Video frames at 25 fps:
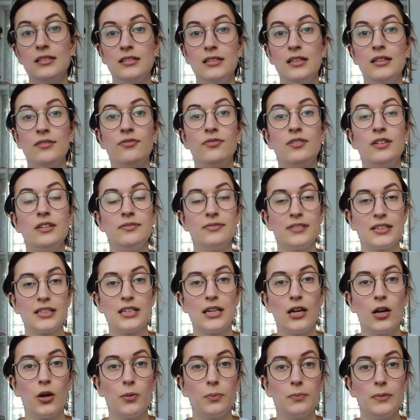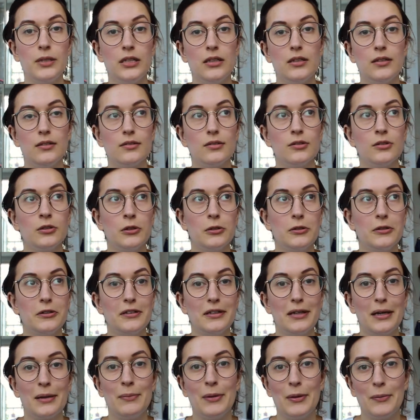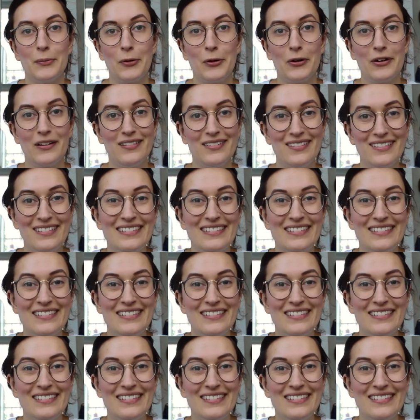if it can help me learn a bit more.